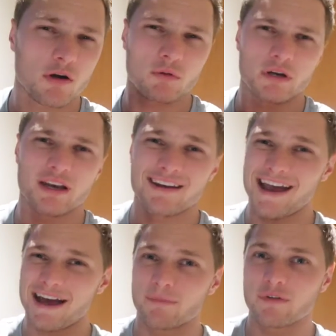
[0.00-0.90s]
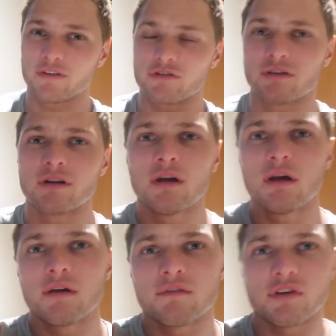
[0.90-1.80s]
I want to get an ab session
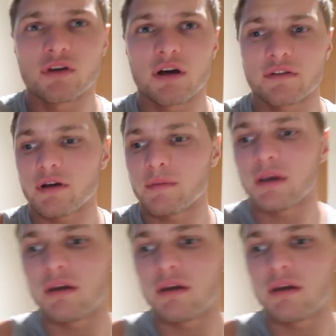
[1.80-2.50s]
for you guys coming